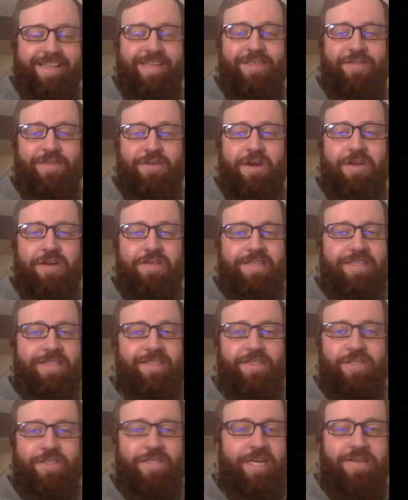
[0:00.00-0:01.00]
these yeah. are our, this
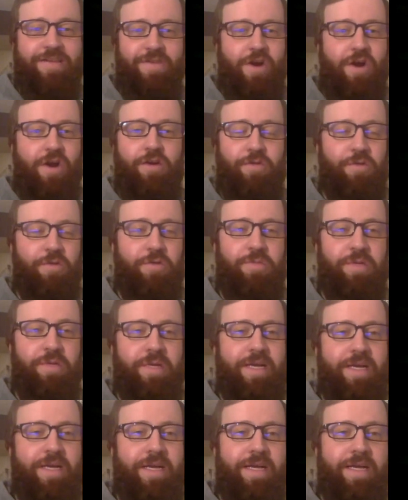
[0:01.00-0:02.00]
is just kind of our group.
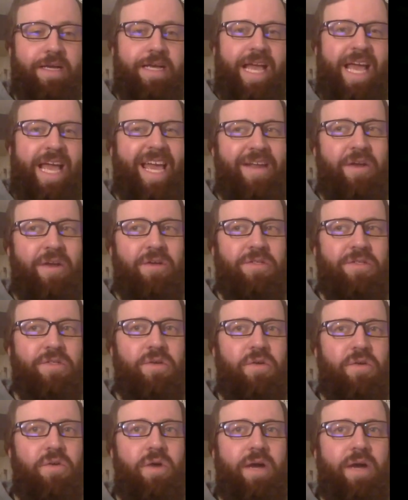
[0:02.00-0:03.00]
And
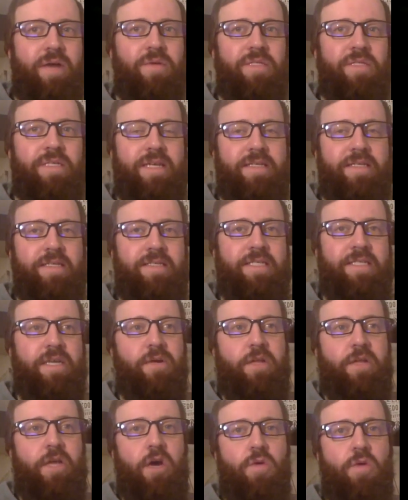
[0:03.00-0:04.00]
also, I wasn't
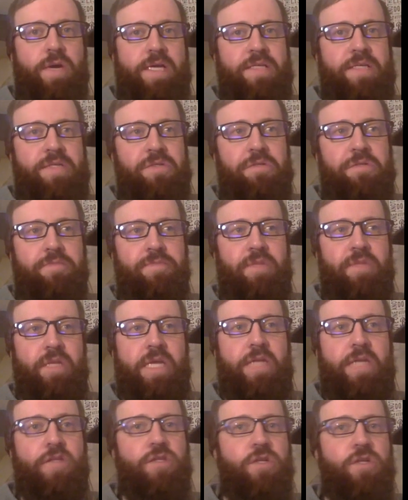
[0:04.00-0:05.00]
necessarily always
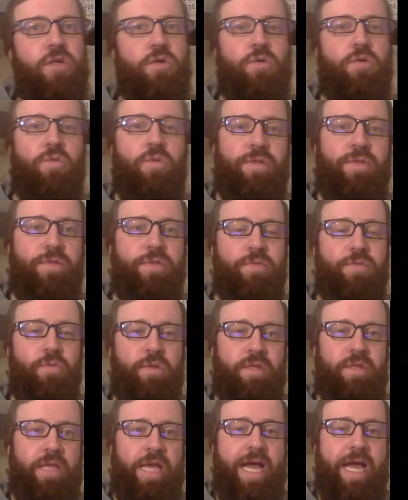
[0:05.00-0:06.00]
in tune with
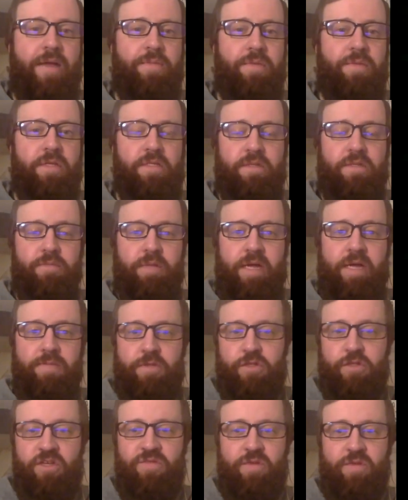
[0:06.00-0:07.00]
what the admins and platinum
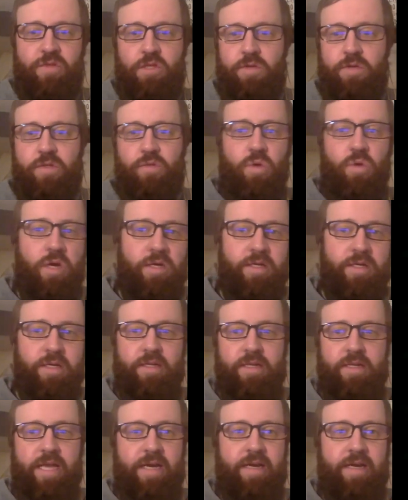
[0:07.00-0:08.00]
achievements always wanted
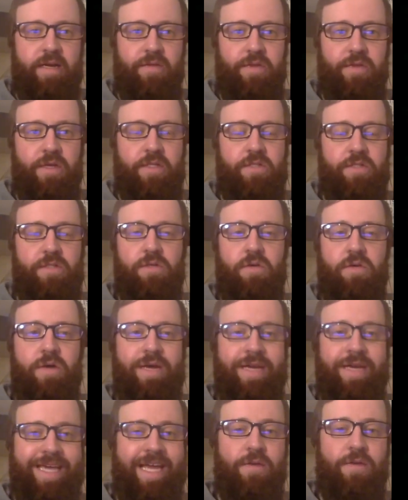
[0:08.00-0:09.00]
and that kind of thing. So
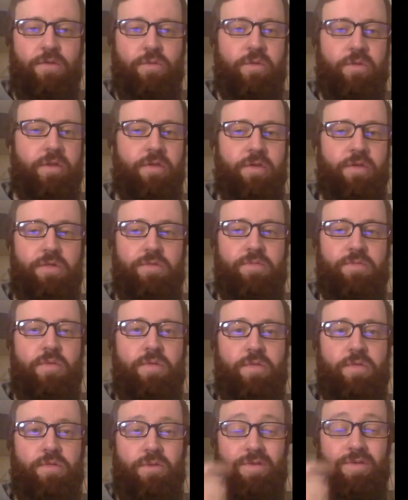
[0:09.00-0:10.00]
again, it was one of those
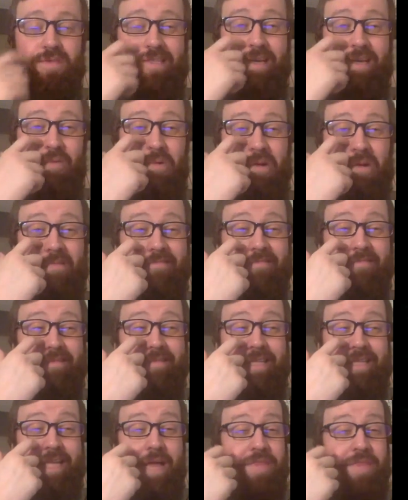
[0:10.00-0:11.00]
moments where it was like, well,
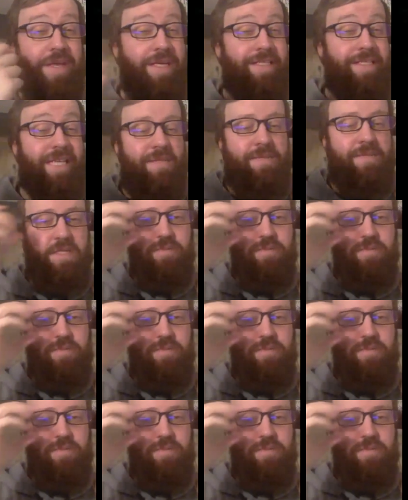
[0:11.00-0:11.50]
I think it's time to